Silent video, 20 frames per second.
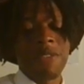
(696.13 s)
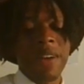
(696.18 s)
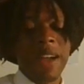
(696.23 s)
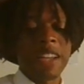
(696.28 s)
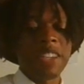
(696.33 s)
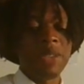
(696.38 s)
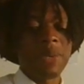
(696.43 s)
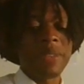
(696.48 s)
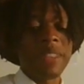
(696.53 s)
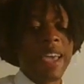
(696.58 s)

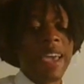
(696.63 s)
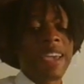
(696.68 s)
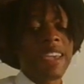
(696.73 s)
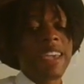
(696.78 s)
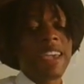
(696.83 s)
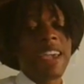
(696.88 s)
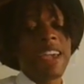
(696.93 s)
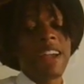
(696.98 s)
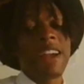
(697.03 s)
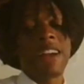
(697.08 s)
provide you with
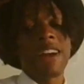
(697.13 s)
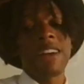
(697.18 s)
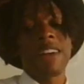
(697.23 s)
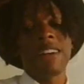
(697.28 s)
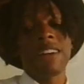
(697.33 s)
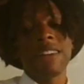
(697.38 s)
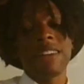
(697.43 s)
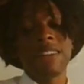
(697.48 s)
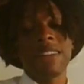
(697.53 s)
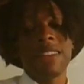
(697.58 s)
that
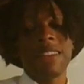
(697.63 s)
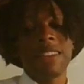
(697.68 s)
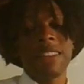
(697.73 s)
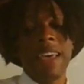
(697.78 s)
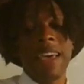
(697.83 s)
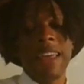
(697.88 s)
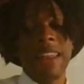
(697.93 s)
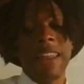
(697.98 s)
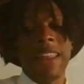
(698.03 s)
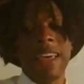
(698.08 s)
care
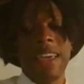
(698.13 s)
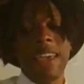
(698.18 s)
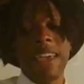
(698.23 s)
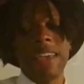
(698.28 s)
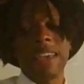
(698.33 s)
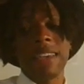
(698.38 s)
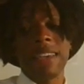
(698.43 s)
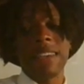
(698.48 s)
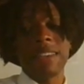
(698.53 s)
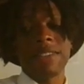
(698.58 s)
that
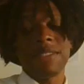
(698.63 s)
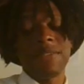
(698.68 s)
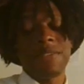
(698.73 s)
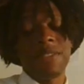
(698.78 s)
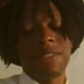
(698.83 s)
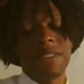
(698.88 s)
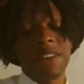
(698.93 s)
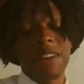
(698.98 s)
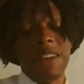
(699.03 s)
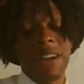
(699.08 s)
because
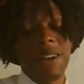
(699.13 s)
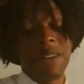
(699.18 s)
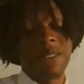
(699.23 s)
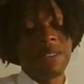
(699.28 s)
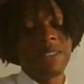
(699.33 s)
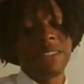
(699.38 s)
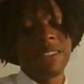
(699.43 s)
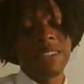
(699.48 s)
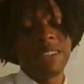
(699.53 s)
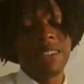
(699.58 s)
if you're
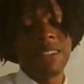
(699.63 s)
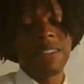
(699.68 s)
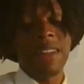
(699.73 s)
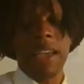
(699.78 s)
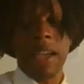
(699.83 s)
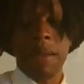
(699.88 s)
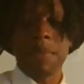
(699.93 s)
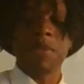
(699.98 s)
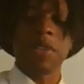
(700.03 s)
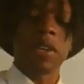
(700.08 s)

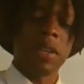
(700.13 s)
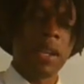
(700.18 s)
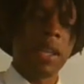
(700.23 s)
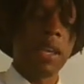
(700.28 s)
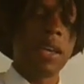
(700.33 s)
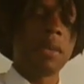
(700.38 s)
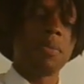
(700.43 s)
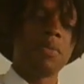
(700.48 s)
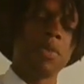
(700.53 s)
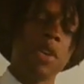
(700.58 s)
elderly, I'm
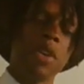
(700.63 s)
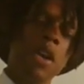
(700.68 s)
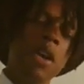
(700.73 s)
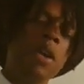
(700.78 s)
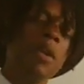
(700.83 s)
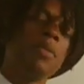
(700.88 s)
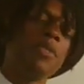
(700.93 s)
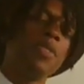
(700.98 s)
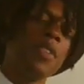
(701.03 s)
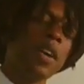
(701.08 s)
talking
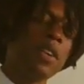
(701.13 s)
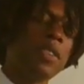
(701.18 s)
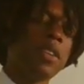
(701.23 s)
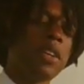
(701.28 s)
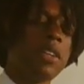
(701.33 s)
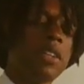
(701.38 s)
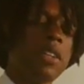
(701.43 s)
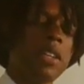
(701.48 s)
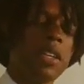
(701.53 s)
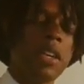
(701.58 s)

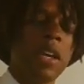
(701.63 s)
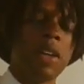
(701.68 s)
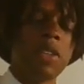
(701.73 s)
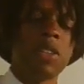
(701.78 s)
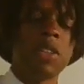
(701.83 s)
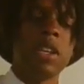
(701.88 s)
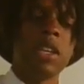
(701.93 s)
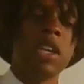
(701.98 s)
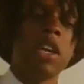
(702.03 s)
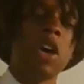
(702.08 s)
from
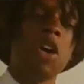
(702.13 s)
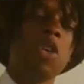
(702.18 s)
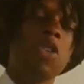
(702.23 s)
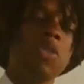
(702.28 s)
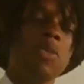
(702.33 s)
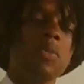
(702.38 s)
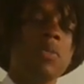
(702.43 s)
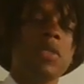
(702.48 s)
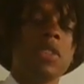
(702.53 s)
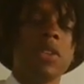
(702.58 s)
elderly
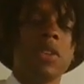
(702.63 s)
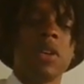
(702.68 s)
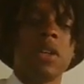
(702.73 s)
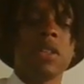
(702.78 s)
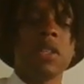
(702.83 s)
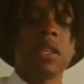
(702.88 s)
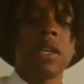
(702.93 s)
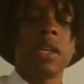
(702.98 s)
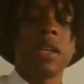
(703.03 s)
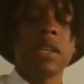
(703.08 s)
homes
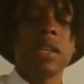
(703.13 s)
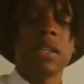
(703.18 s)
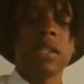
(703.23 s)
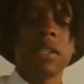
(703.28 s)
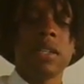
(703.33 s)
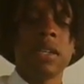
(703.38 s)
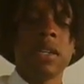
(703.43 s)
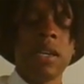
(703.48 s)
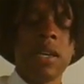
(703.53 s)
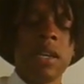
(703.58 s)
and all
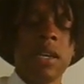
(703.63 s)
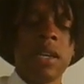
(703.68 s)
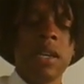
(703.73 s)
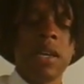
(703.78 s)
that.